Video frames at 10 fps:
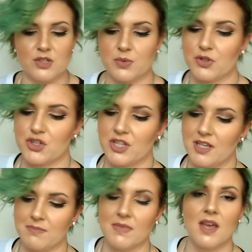I'll
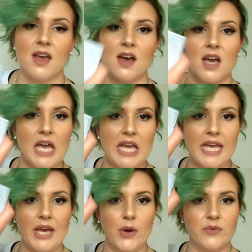swatch them
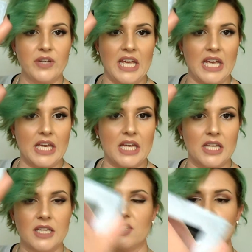over
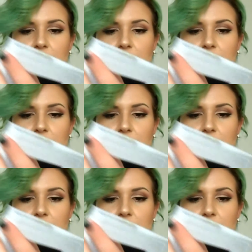here.